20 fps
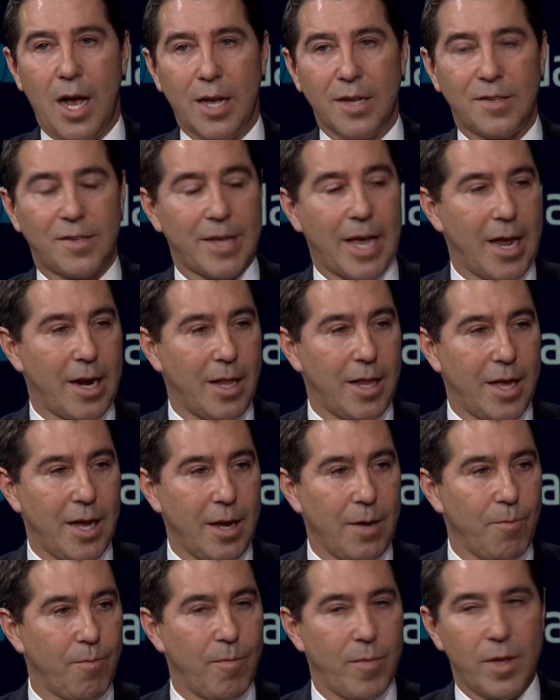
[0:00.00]

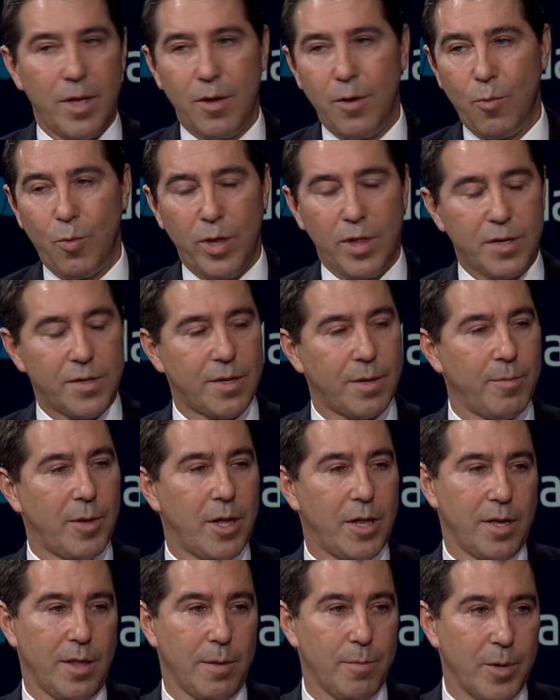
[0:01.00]
satellite. We list them
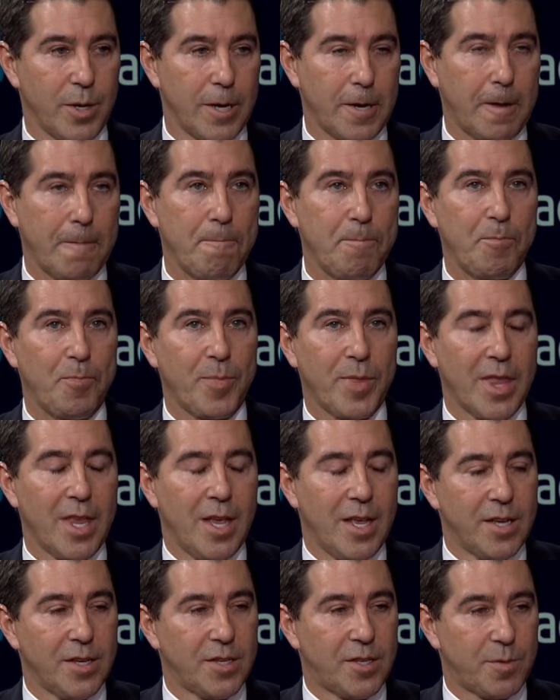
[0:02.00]
all in the book. Space, I
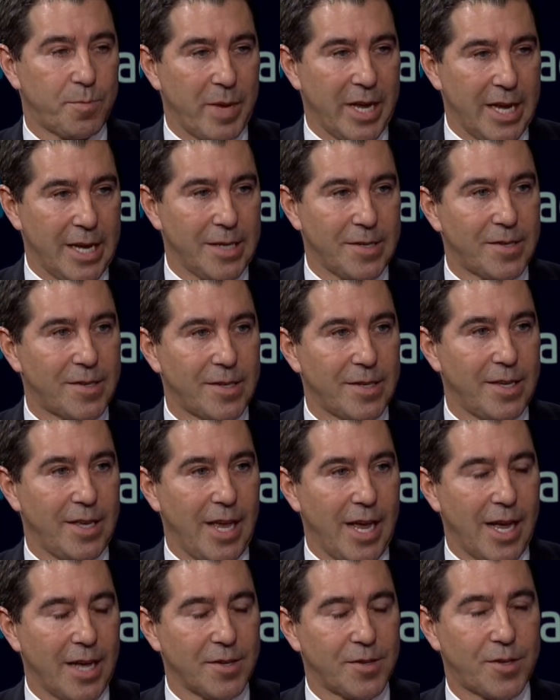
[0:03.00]
think, was one I saw too.
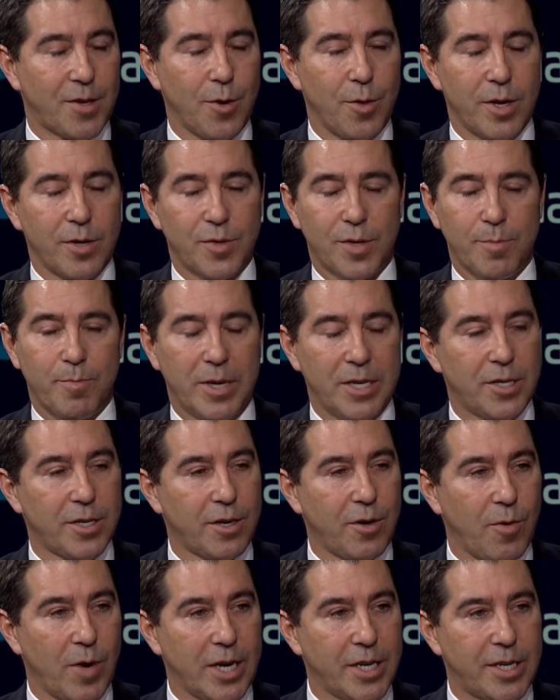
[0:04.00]
Yeah, so there's a bunch
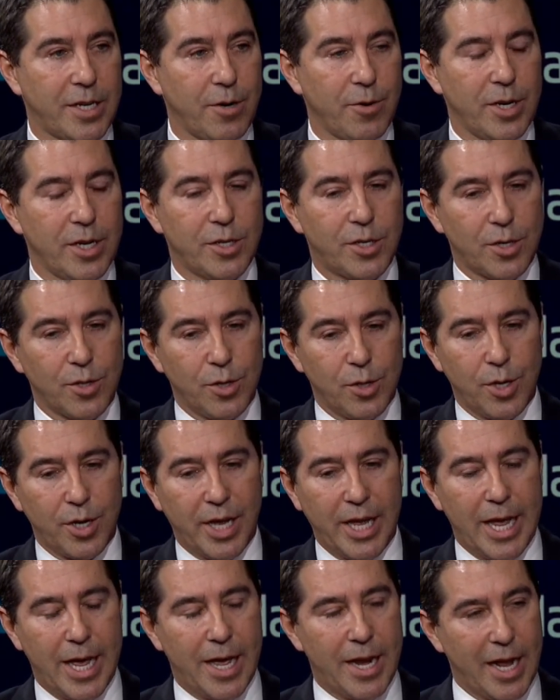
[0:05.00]
of criterion to
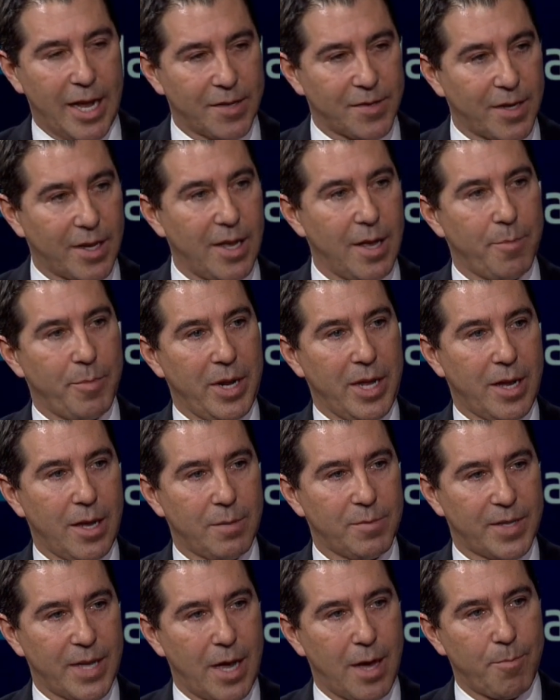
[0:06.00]
look at as a company
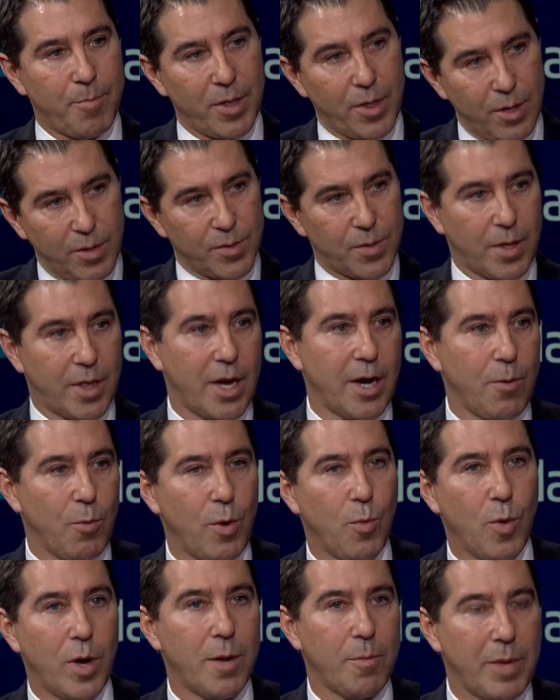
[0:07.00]
comes out, but those are the,
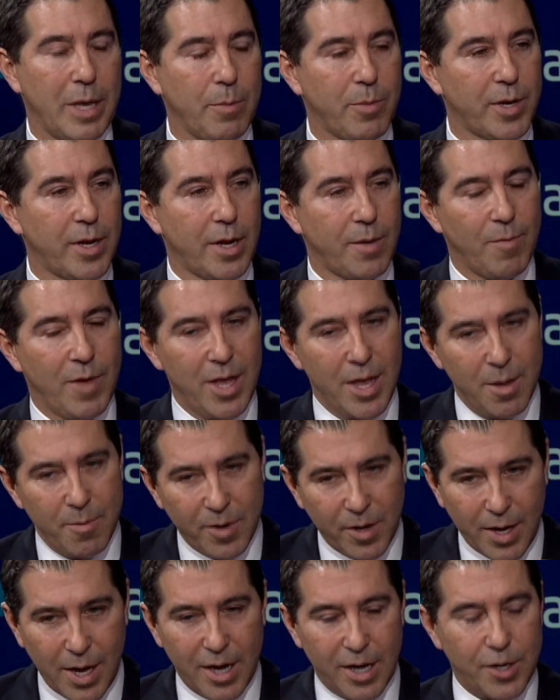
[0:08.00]
we want people to
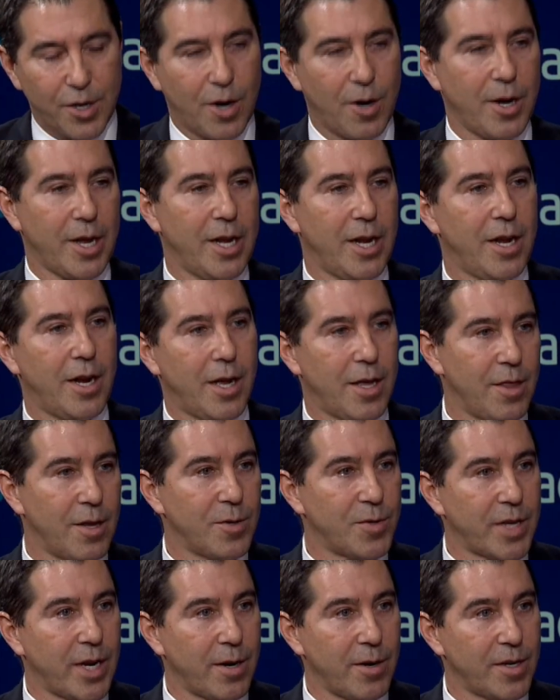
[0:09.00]
kind of target in on
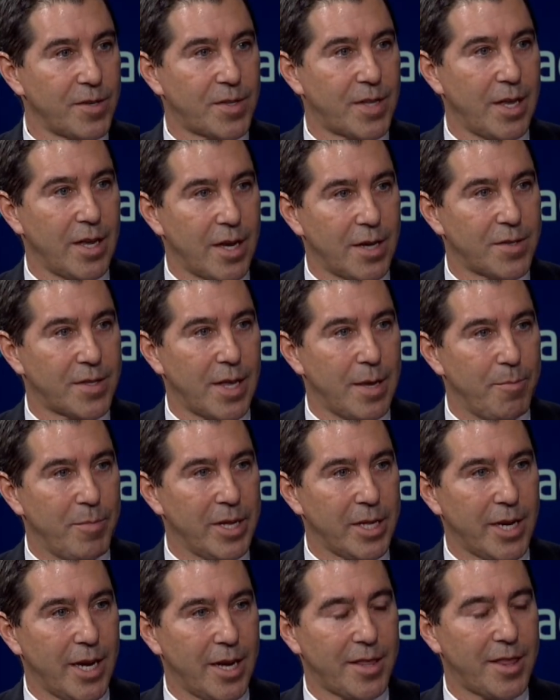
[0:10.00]
those areas that, as they
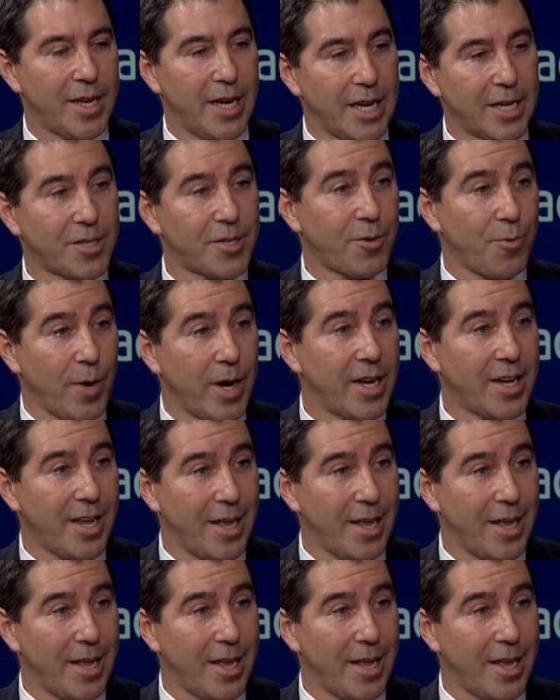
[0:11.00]
build out the next great